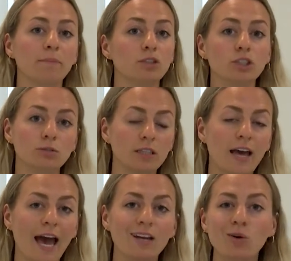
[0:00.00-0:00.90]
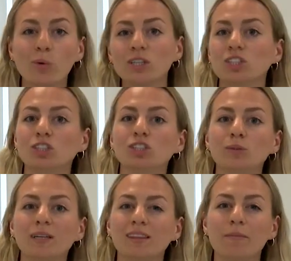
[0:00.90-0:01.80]
due to that, or just
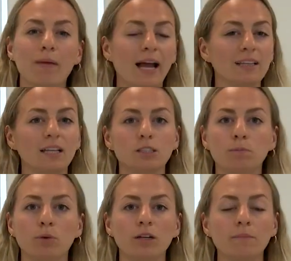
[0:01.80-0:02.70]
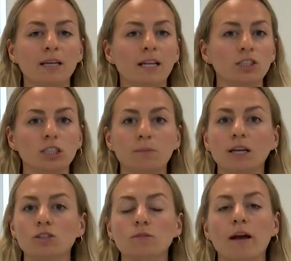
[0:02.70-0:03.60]
doing the mindless boredom eating just
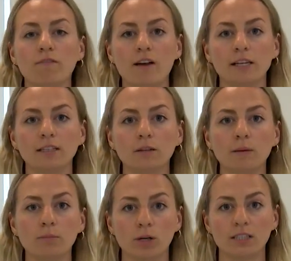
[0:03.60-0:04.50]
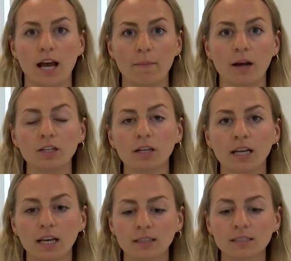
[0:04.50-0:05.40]
because you might find a little bit more time on your
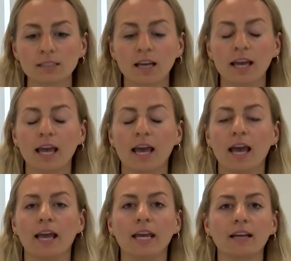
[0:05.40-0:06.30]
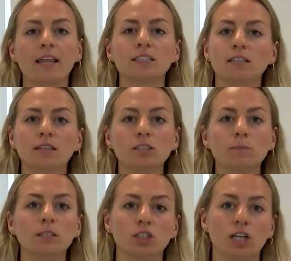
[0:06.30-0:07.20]
hands. And that's nothing to
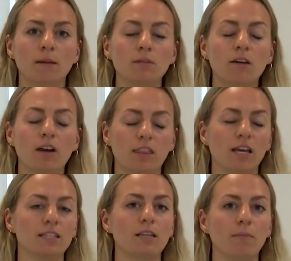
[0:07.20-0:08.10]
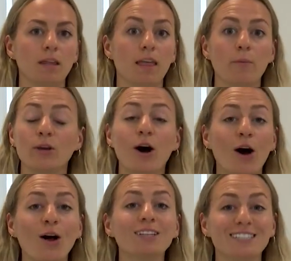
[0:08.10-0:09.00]
be ashamed of. I think it's something that we
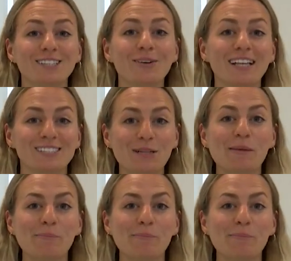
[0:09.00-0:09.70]
all do as human